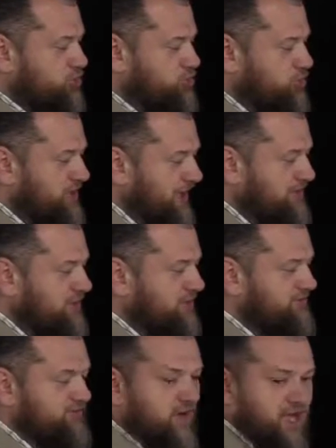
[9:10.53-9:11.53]
to
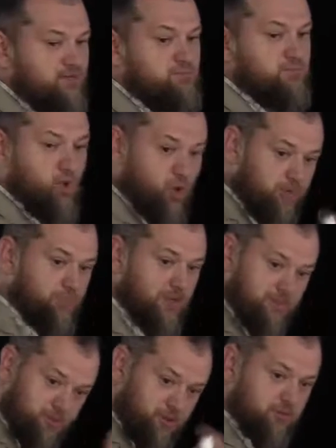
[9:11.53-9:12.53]
then find more
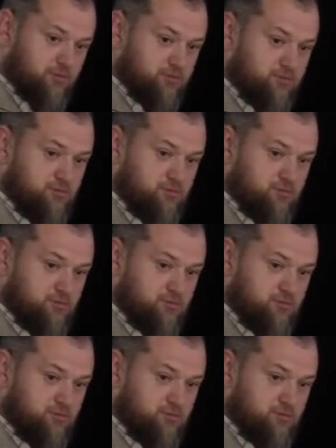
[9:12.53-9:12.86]
people,